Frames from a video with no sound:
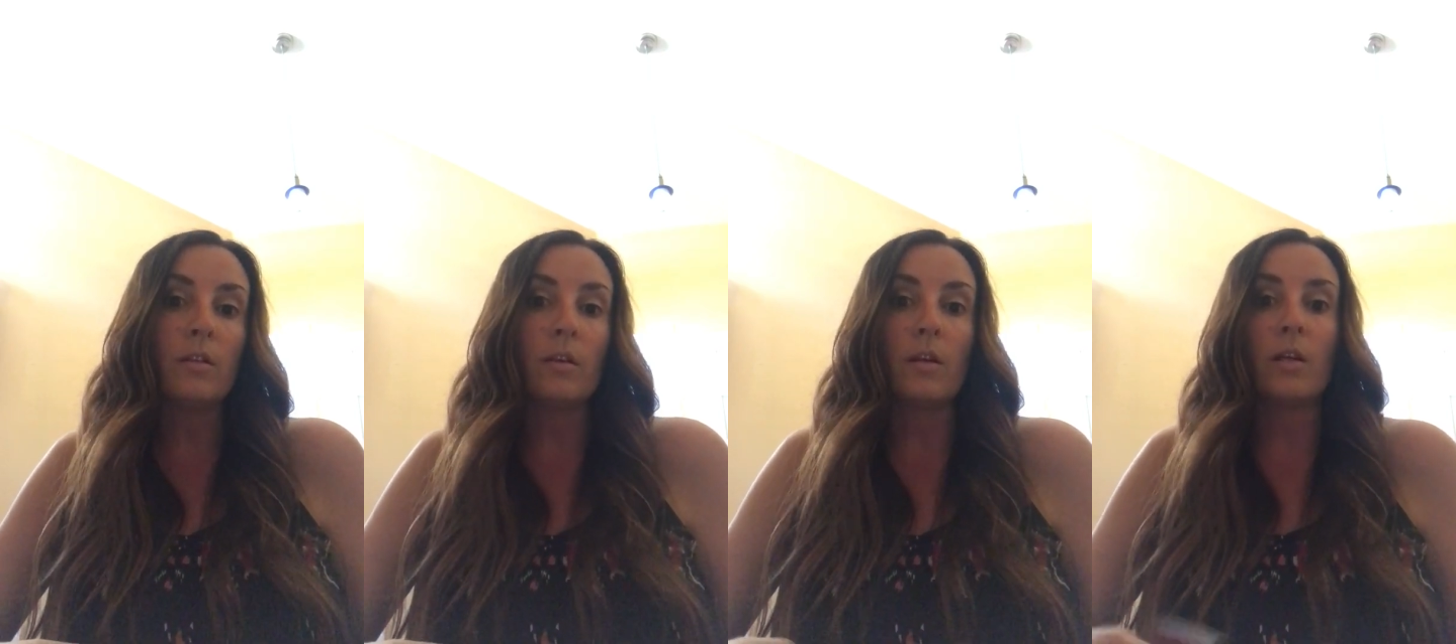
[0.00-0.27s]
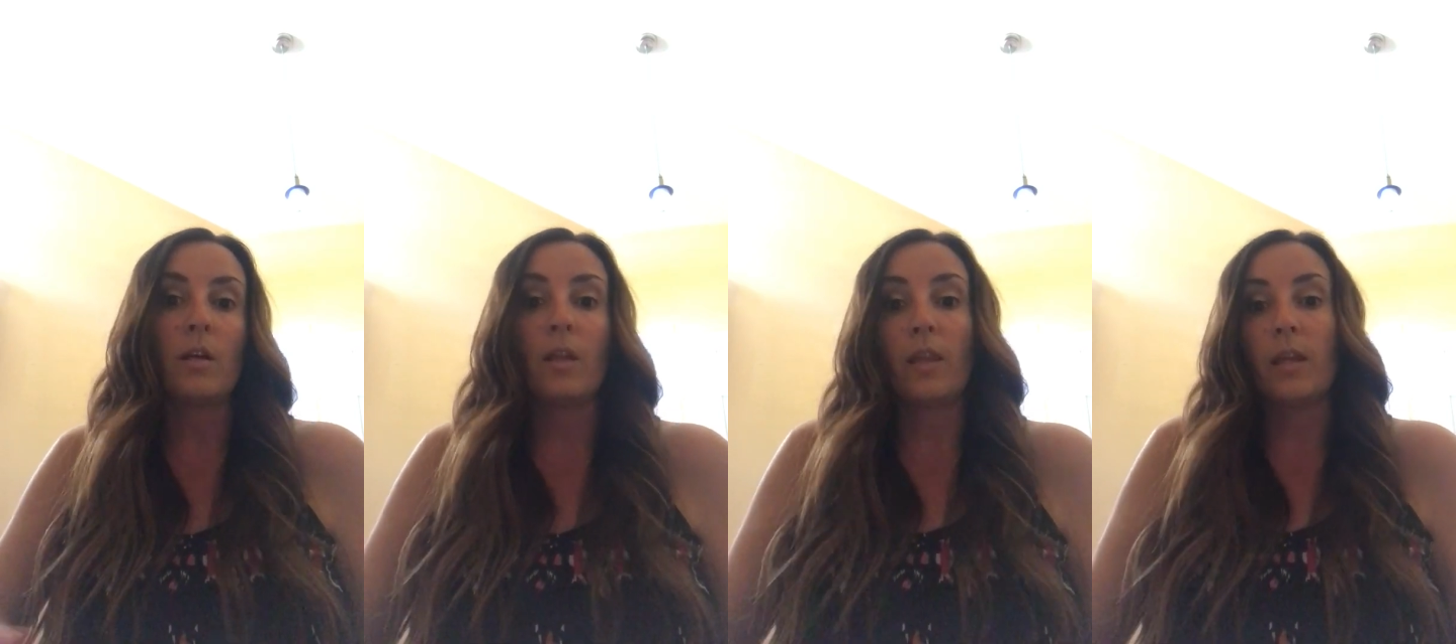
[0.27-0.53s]

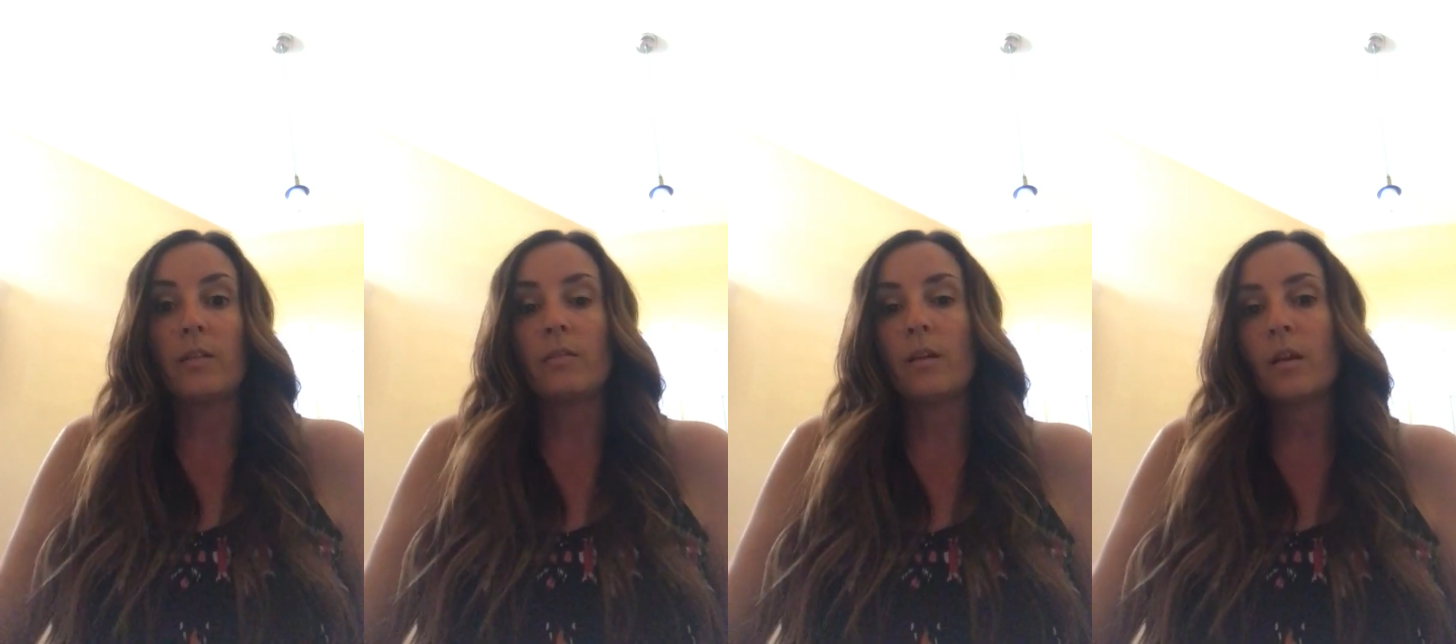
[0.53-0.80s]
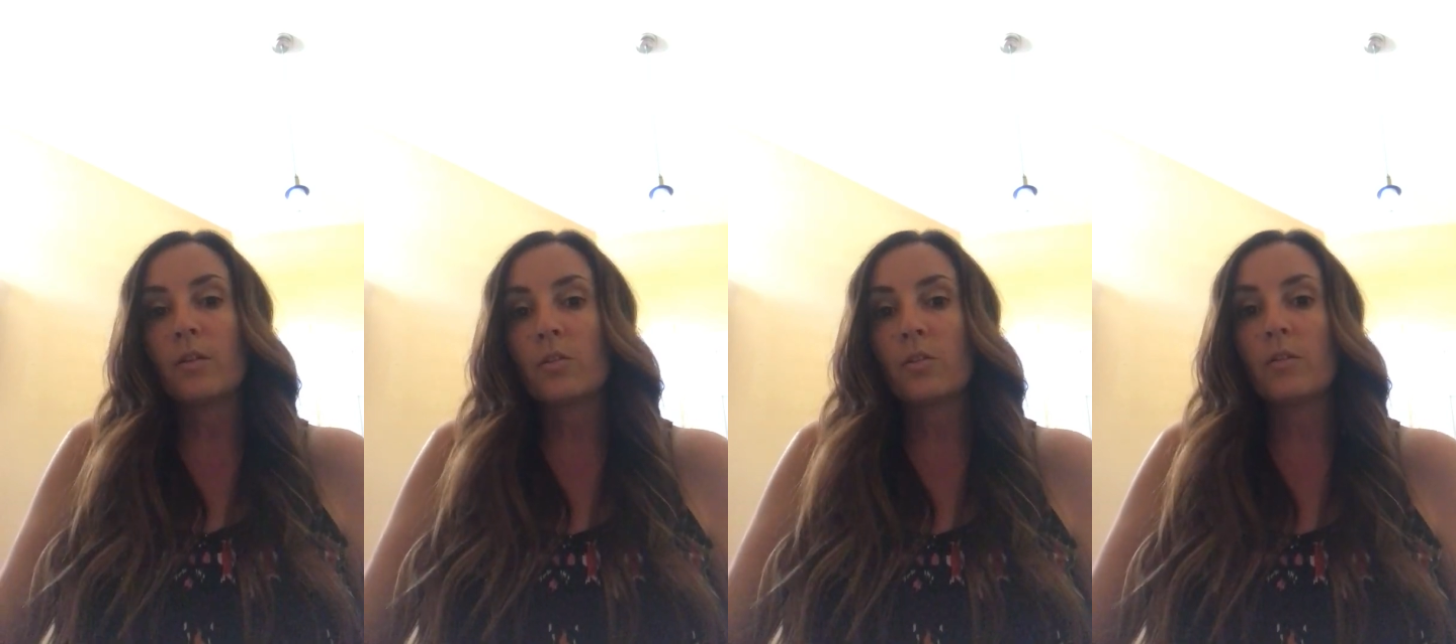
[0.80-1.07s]
I liked to
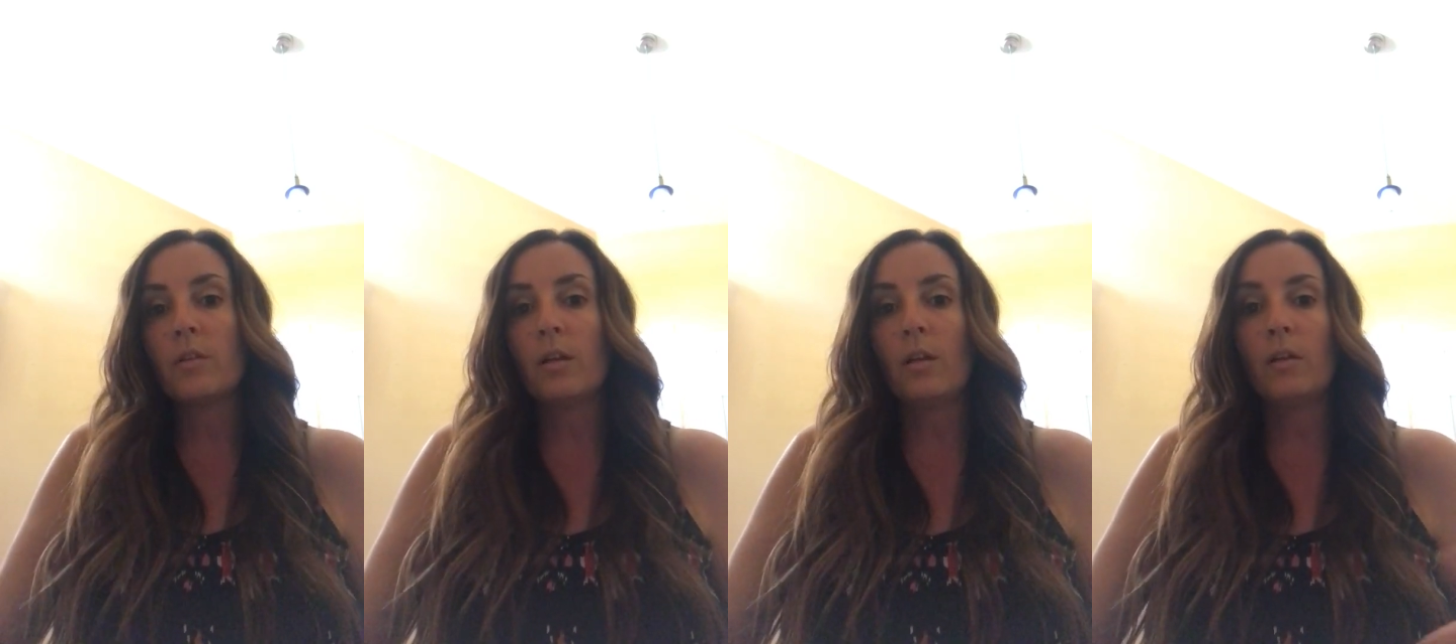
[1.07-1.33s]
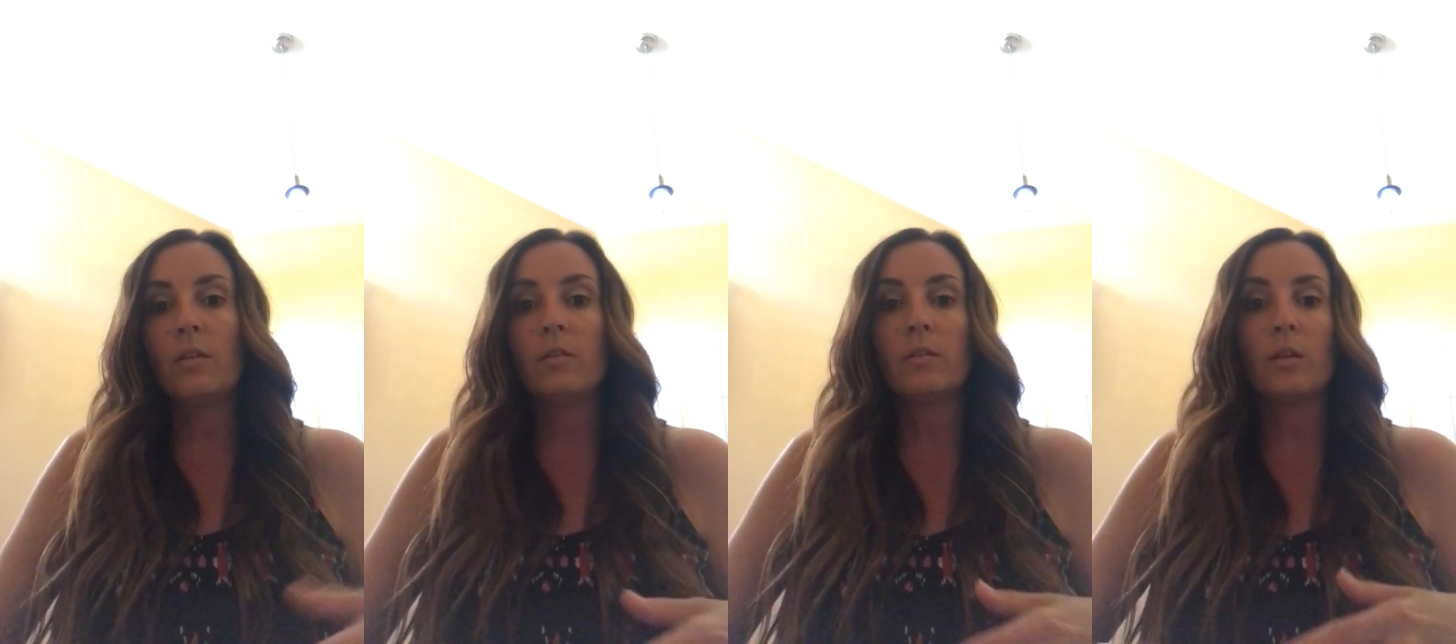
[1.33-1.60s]

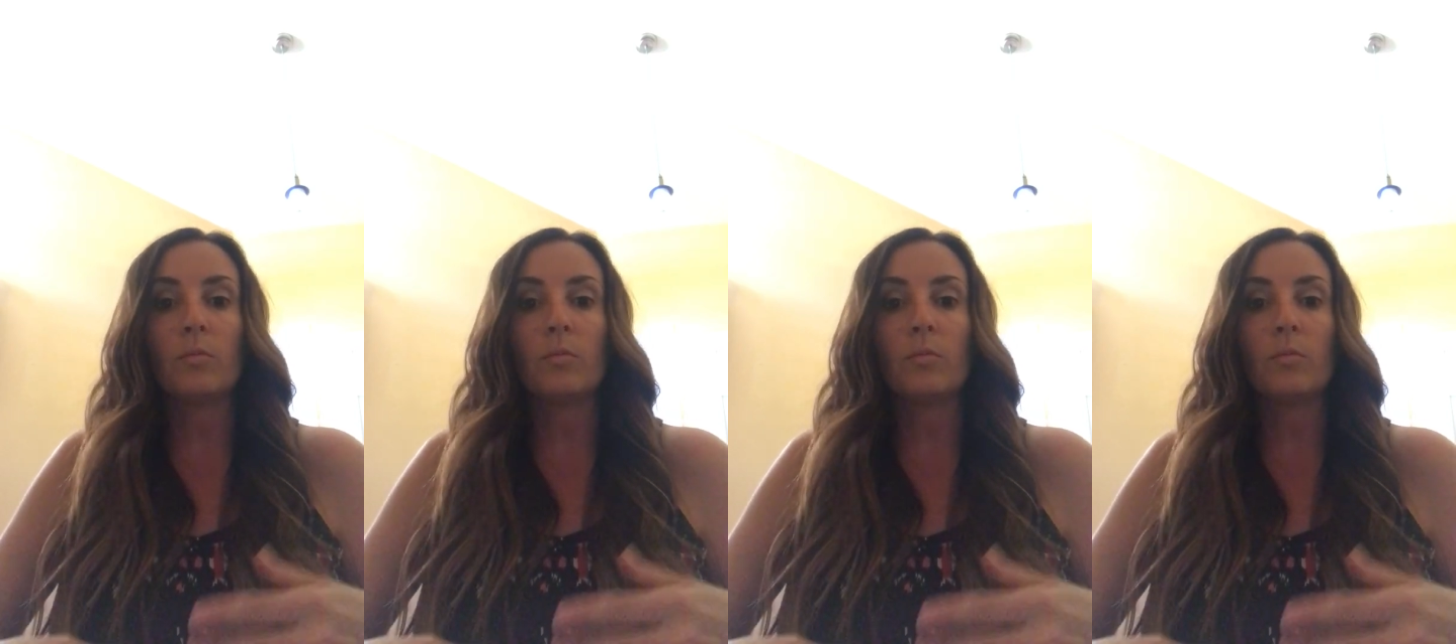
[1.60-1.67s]
exercise,